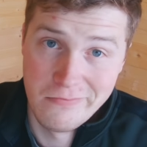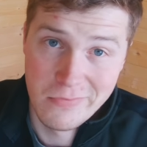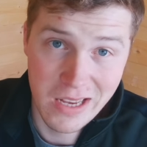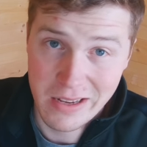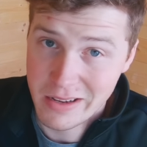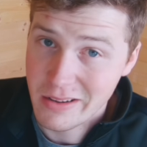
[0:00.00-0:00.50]

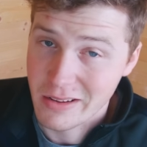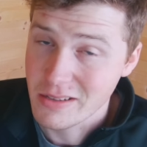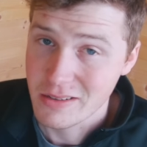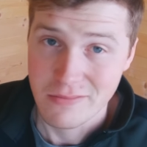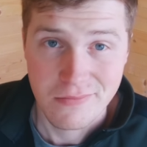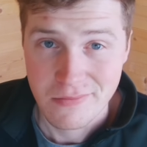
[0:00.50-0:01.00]
There you go.
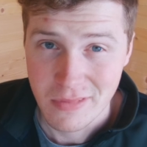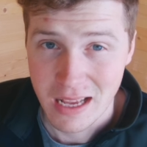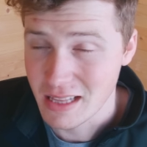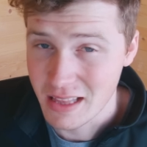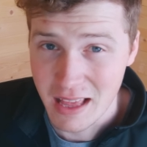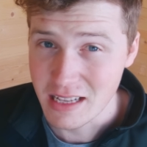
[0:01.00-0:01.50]

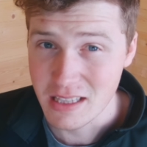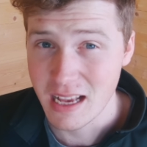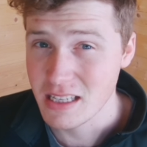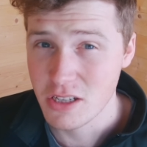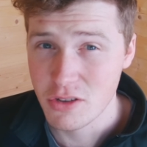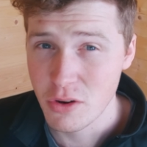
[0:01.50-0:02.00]

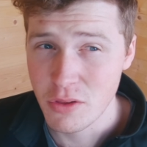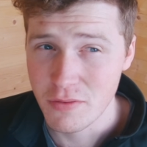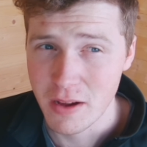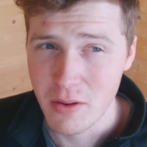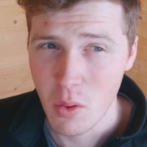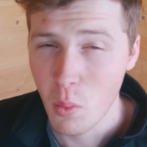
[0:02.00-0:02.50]
That's the truth of
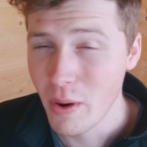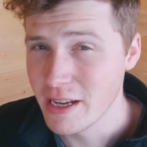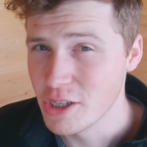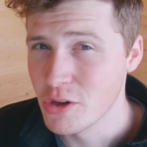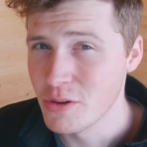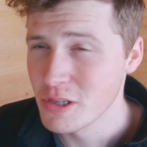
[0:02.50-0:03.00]
it. Will
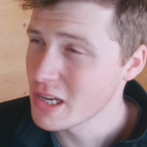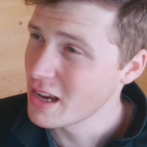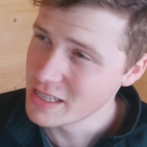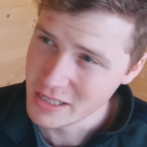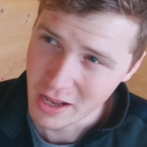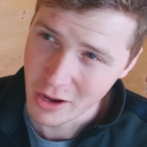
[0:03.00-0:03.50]
it shoot as
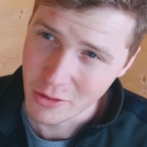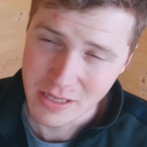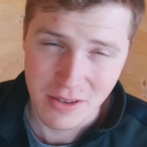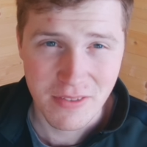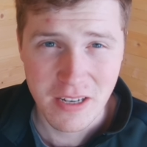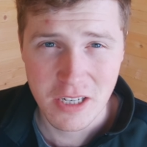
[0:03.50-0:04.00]
nice? No. Is
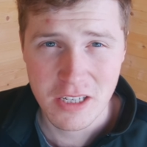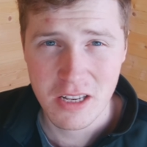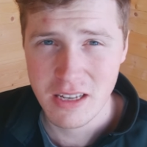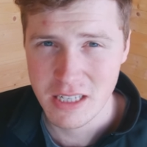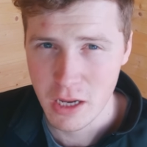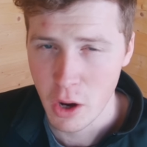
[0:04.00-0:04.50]
it finished as
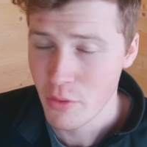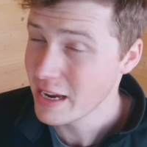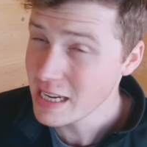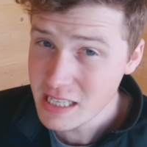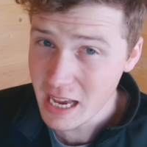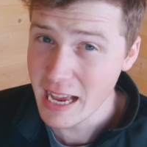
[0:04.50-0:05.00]
nice? No.
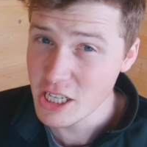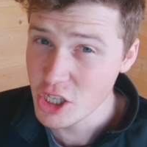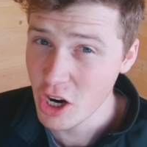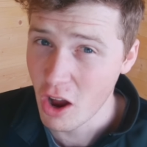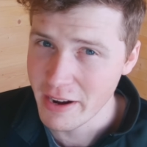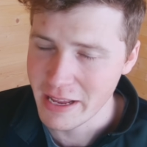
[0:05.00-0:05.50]
Is it as
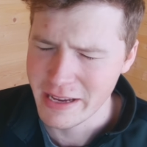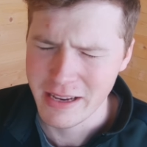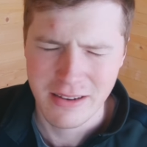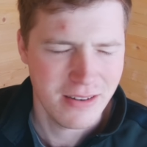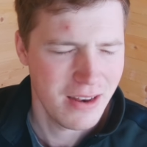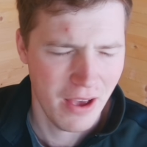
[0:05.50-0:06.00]
shiny?
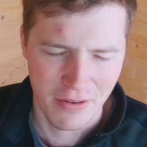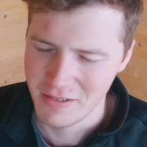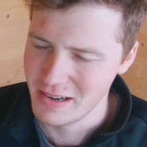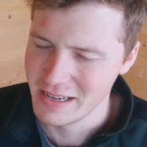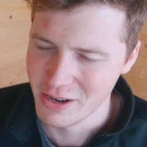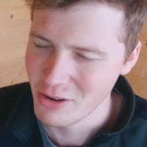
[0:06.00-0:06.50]

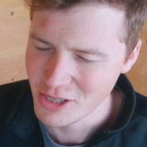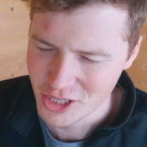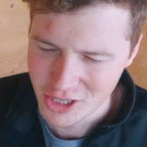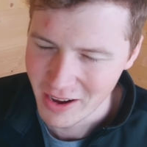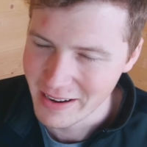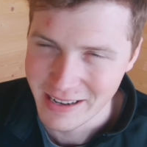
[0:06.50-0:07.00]
Definitely not as
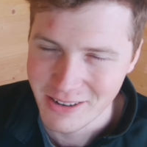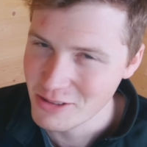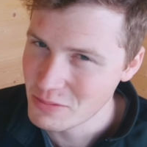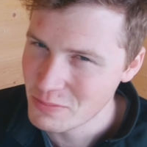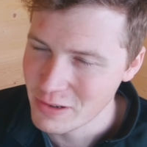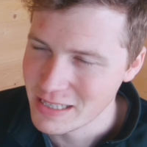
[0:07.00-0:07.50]
shiny, not
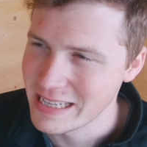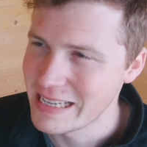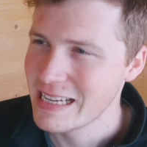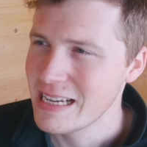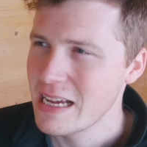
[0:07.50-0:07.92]
as pretty.